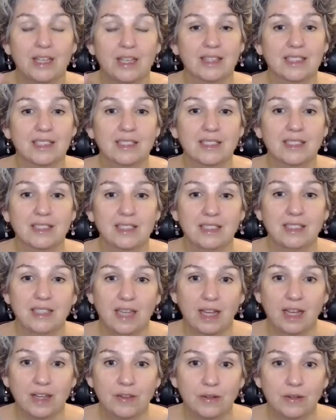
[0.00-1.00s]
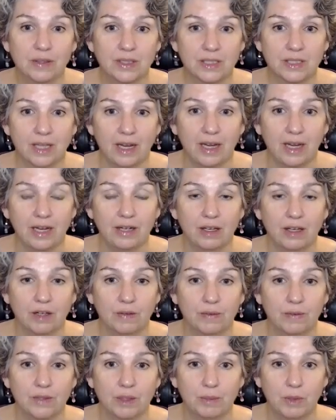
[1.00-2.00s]
This is the other side
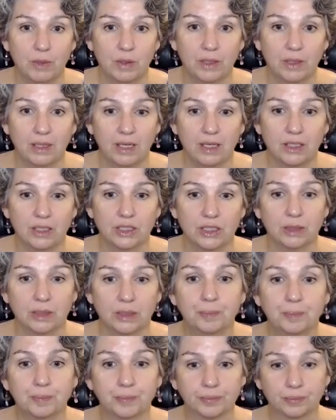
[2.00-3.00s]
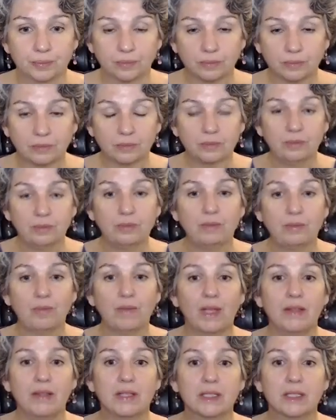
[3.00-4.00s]
of communication.
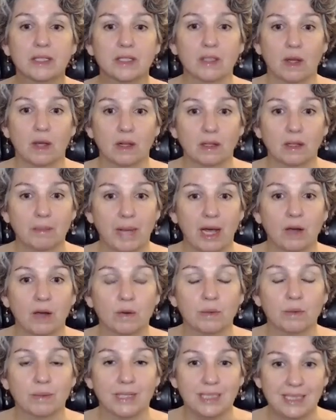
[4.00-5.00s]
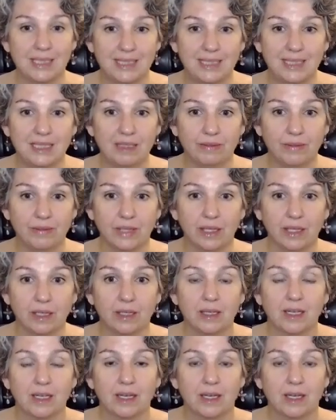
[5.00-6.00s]
And this is all about
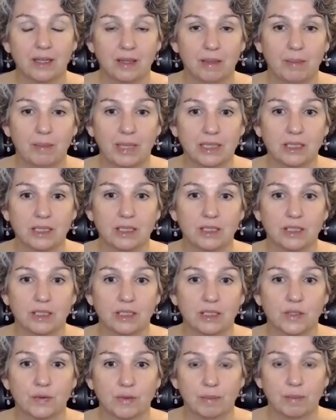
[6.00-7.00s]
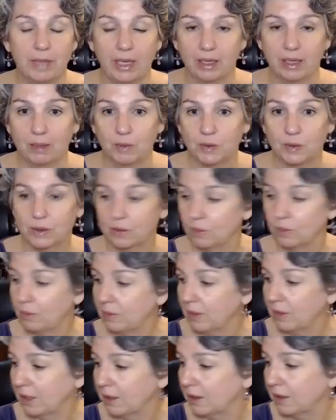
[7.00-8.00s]
receiving the messages from animals. Oh,
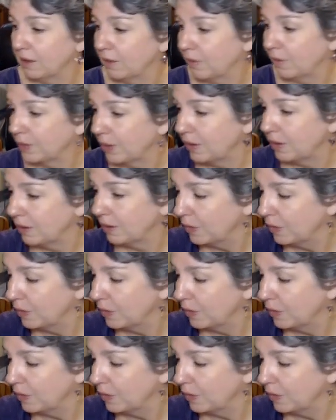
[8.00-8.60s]
God, hold on.